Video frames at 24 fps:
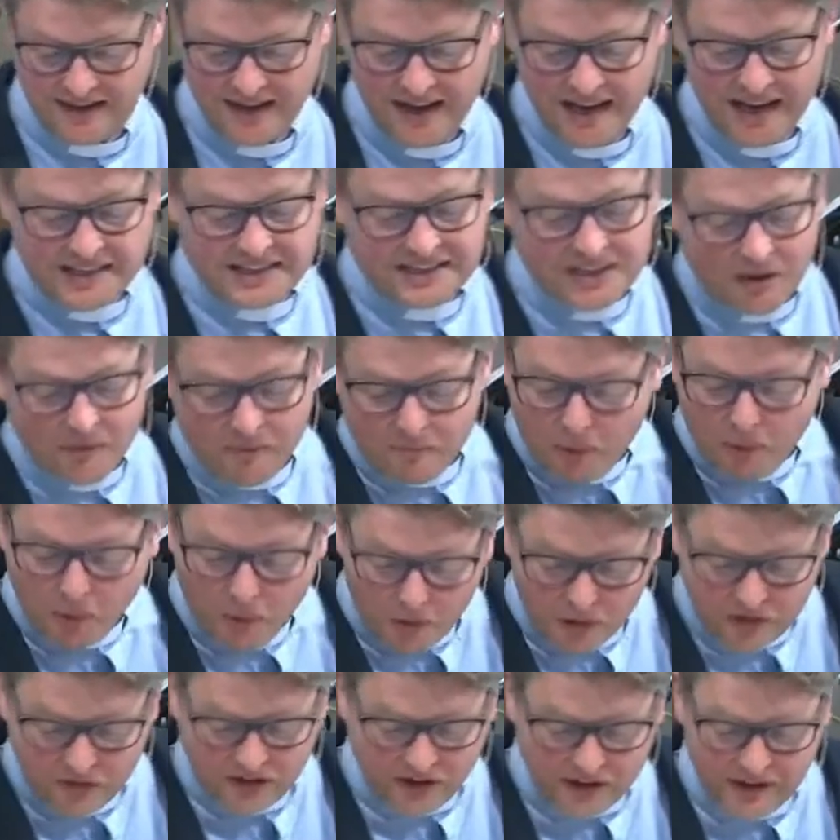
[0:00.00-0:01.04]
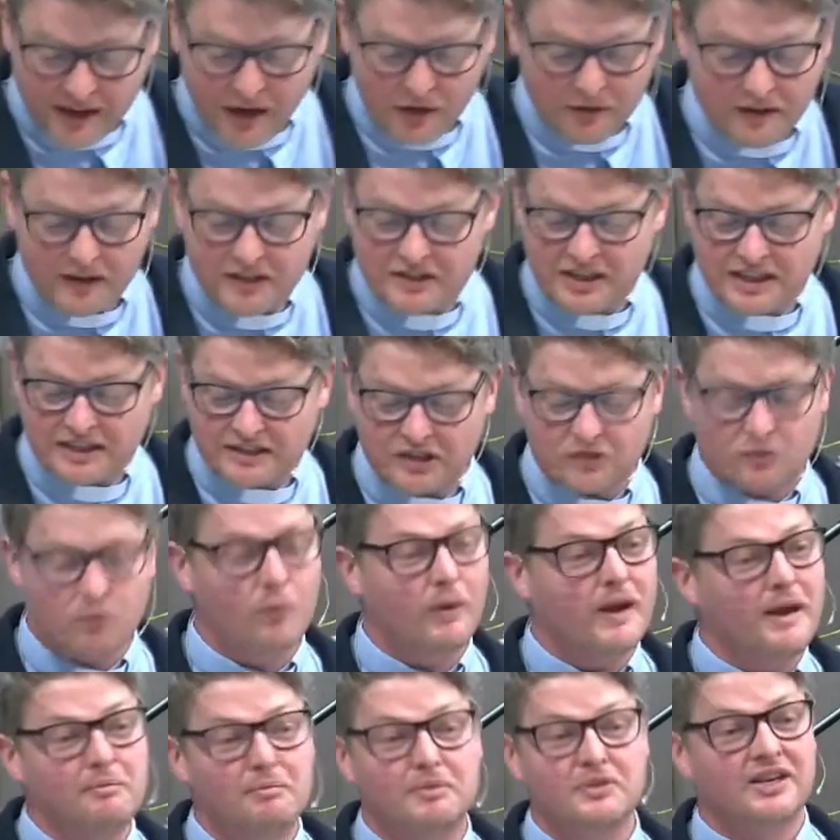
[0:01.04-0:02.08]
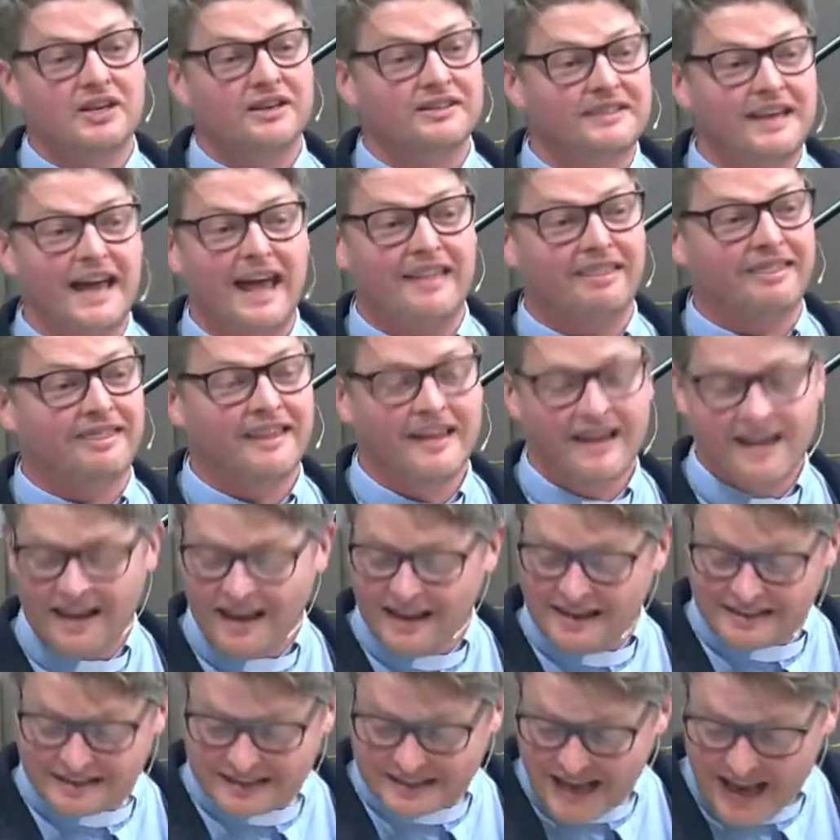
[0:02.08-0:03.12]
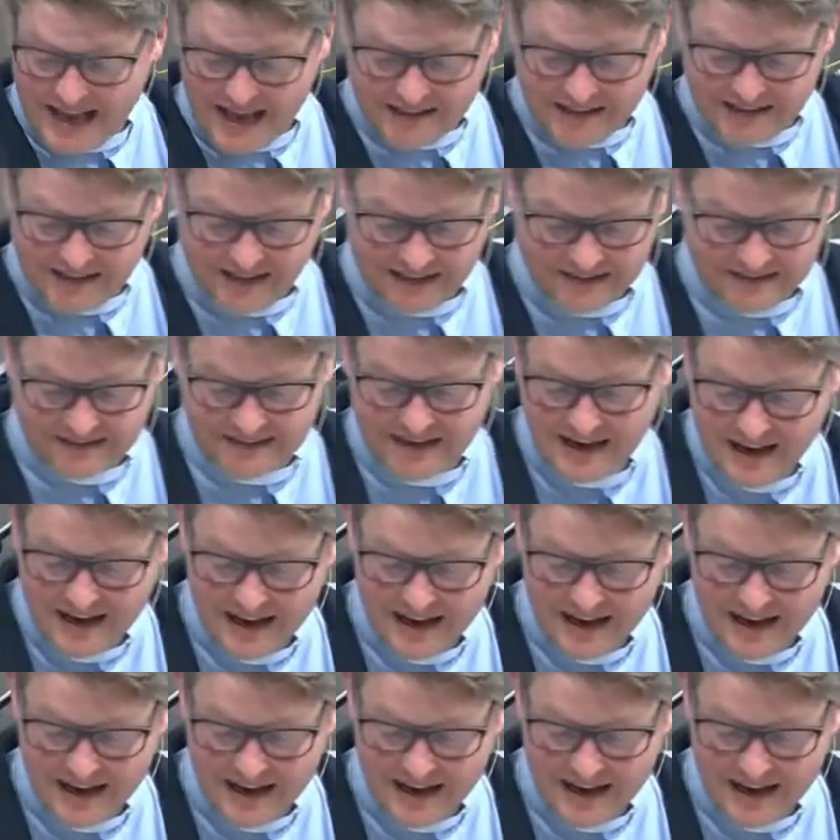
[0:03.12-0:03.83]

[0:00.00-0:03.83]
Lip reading: It's so important to know that Jesus weeps at death and sadness